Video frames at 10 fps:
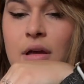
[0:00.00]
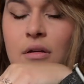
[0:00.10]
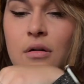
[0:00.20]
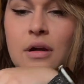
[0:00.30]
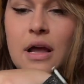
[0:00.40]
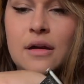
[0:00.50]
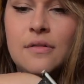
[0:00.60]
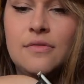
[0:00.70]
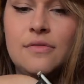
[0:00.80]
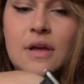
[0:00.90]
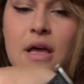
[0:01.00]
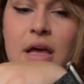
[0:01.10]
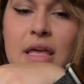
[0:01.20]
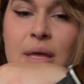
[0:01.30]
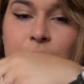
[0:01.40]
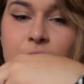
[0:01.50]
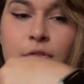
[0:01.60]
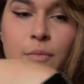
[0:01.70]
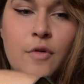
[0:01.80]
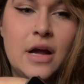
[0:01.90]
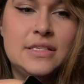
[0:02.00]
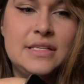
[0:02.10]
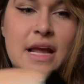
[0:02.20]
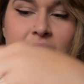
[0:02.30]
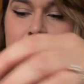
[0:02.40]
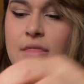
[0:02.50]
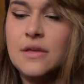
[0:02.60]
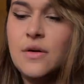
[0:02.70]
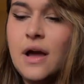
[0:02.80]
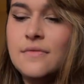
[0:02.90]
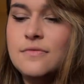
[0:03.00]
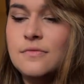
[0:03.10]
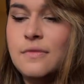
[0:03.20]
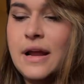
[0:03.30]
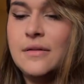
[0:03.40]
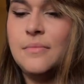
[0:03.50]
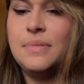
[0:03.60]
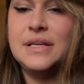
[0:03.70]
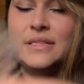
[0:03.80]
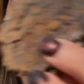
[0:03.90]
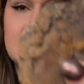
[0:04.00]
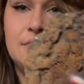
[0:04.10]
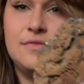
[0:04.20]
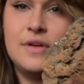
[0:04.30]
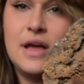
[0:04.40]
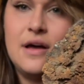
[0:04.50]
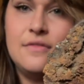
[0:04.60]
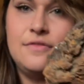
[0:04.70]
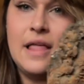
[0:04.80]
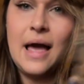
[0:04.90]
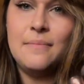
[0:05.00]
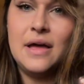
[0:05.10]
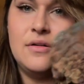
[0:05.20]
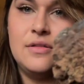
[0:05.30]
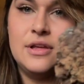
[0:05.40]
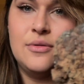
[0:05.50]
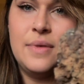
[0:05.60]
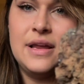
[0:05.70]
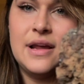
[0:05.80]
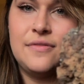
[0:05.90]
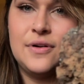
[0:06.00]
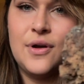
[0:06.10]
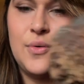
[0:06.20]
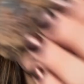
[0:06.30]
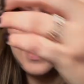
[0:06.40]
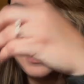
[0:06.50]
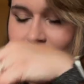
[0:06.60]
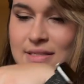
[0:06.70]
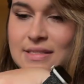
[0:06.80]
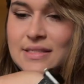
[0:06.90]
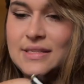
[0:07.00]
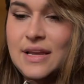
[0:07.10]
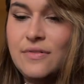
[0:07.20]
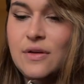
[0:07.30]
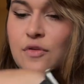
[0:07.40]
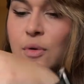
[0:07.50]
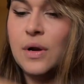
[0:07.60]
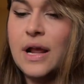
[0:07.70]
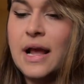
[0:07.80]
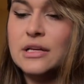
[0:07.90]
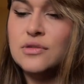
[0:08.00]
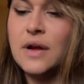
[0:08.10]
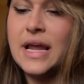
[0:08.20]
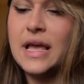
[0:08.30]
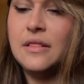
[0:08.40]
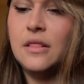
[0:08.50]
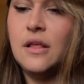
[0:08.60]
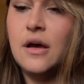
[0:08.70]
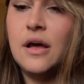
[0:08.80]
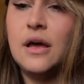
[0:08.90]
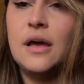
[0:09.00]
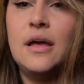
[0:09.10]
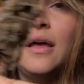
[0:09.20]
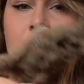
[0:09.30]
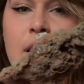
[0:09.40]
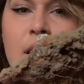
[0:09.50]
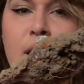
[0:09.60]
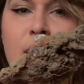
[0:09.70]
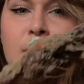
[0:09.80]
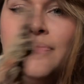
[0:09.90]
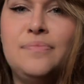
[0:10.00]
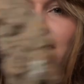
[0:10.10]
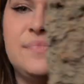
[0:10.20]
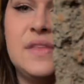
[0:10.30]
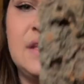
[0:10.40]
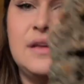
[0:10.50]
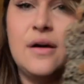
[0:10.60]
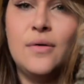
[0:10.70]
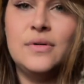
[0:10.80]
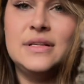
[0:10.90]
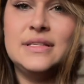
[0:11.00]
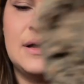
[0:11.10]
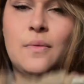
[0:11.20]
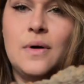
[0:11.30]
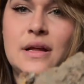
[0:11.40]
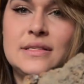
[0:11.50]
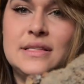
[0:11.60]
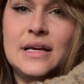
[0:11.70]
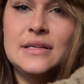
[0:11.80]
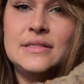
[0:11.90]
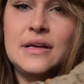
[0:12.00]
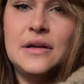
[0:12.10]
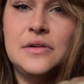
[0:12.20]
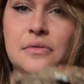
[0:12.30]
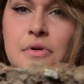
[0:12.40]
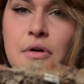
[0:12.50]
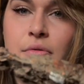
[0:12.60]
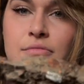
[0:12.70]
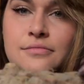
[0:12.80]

It'll kind of keep it from rusting. And then you have random pieces of flat metal that you may never know what it is. Even if you were to x-ray it and look, you know, it's like, what is this? I don't know.